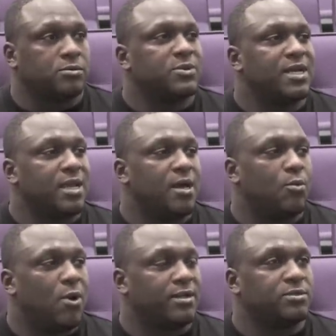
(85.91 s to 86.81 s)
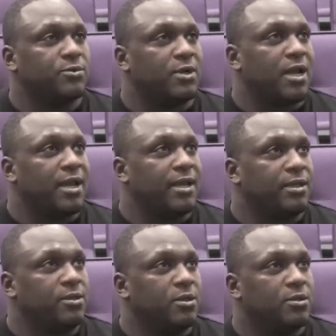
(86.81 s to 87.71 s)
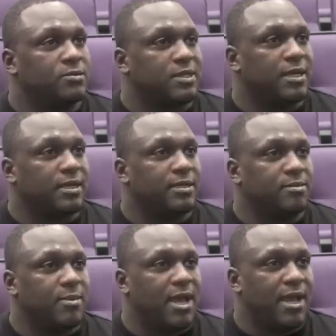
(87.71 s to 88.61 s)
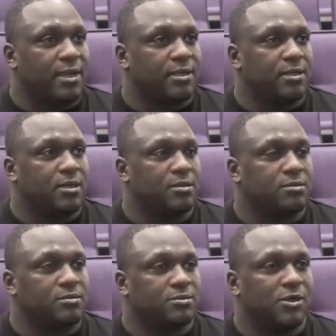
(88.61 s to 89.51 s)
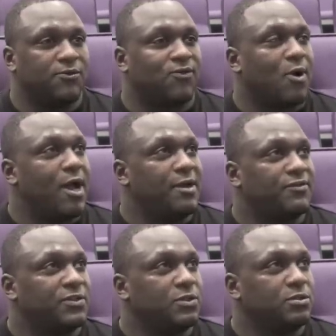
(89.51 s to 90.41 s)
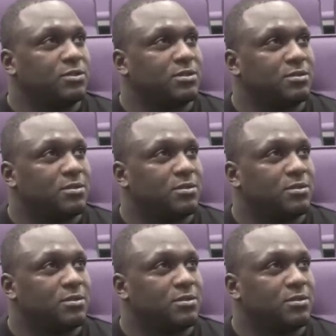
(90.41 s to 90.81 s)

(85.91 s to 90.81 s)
Well, yeah, I'm watching what I eat, you know what I'm saying? Cutting back, you know, no fried foods,